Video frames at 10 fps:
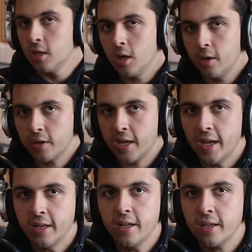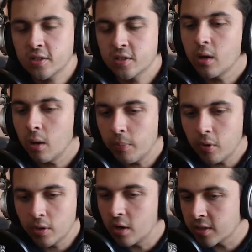Okay, next stop
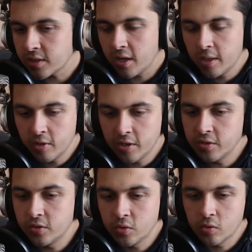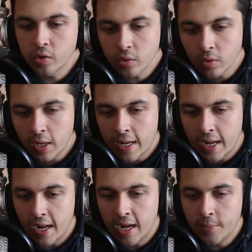on our timeline tutorial
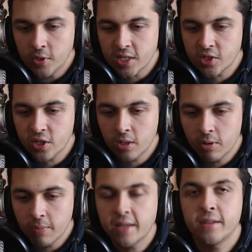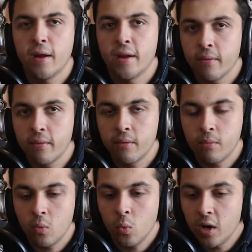is actually going to be making
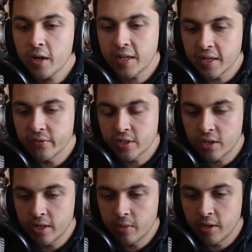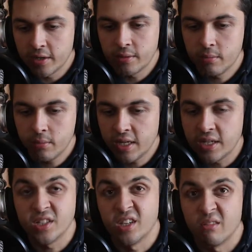working in the timeline
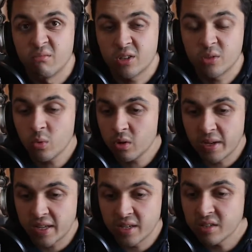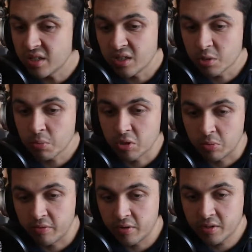easier, because we want to make it as easy as
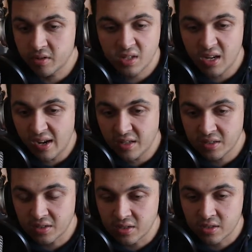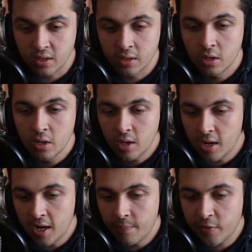possible for us, because then editing is easier.
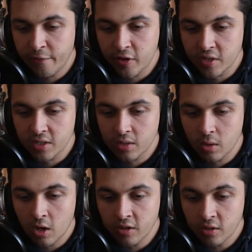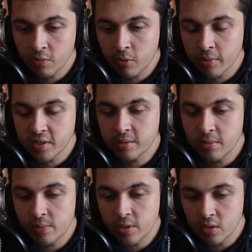The first thing you probably see
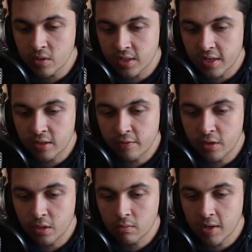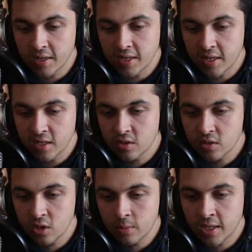me be using in the video already is
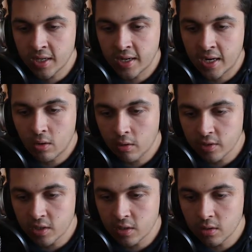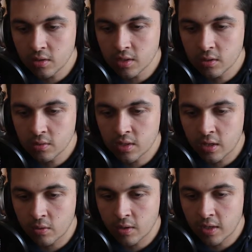zooming in and out. Obviously you can use this little
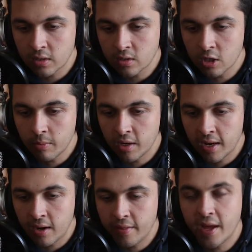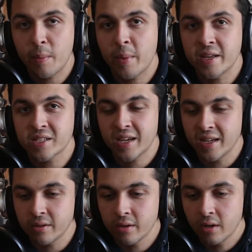circle here to zoom in and out, and that makes
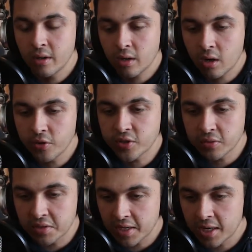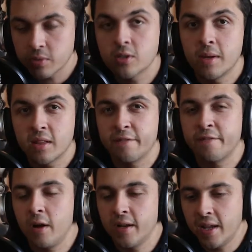getting closer into clips to make the
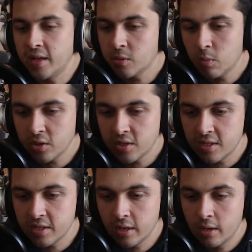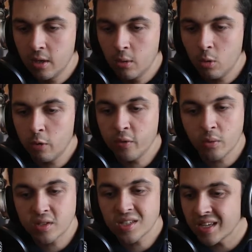fine edits much easier. Or if you
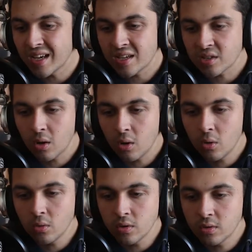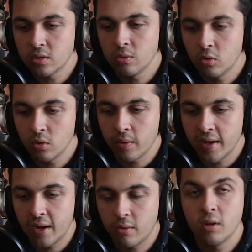want to see it as a whole, you can zoom all the way
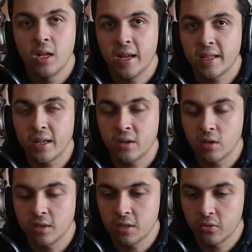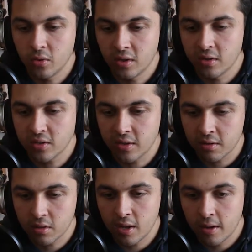out and get a good idea of what it looks
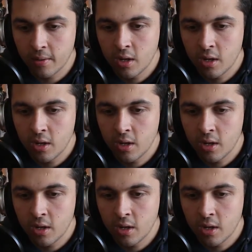like there.